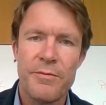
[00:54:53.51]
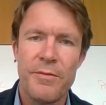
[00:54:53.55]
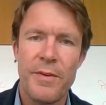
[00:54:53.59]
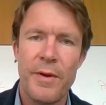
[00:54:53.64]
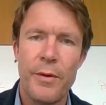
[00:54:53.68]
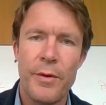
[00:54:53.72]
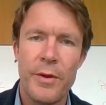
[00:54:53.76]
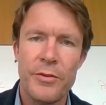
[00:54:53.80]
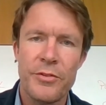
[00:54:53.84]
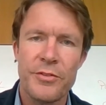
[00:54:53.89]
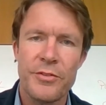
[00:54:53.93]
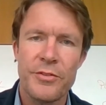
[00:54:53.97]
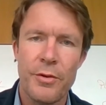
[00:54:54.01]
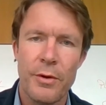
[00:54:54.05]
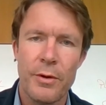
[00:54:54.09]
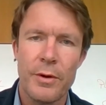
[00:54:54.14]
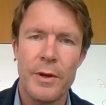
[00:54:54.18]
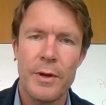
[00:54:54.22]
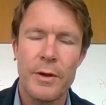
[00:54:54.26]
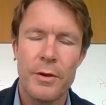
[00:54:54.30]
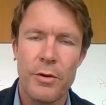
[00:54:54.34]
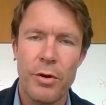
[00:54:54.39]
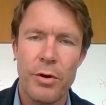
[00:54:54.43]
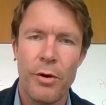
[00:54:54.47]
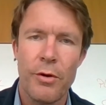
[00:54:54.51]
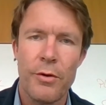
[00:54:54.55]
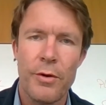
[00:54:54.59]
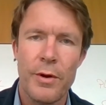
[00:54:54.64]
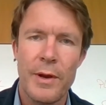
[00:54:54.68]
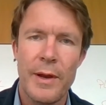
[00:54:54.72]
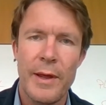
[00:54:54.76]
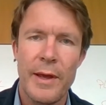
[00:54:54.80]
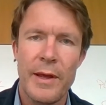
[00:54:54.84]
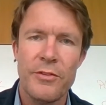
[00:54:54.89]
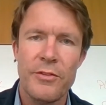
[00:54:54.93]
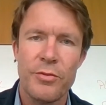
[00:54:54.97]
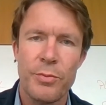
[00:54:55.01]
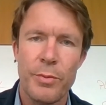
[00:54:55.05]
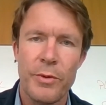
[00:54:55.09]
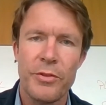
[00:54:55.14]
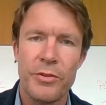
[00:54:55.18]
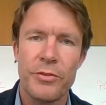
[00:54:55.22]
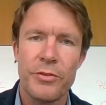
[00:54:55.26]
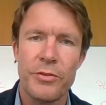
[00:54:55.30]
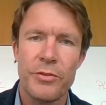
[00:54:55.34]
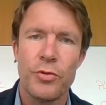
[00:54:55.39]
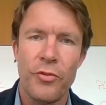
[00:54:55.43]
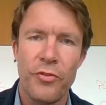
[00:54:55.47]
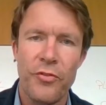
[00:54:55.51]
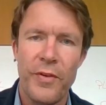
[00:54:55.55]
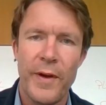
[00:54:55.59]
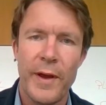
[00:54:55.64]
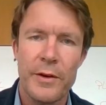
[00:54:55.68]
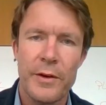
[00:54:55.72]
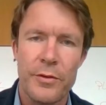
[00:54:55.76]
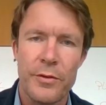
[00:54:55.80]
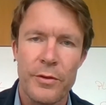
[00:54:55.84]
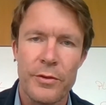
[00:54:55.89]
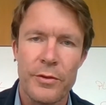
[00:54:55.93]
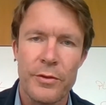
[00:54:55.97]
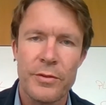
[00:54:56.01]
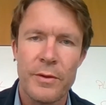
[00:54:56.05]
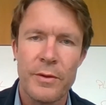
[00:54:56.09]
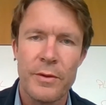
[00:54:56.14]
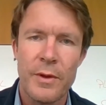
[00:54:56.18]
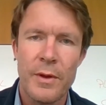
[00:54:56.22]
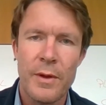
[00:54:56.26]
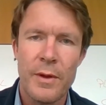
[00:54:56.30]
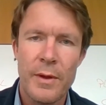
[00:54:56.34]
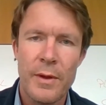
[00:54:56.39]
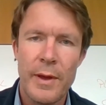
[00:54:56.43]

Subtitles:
very strongly correlates with two factors: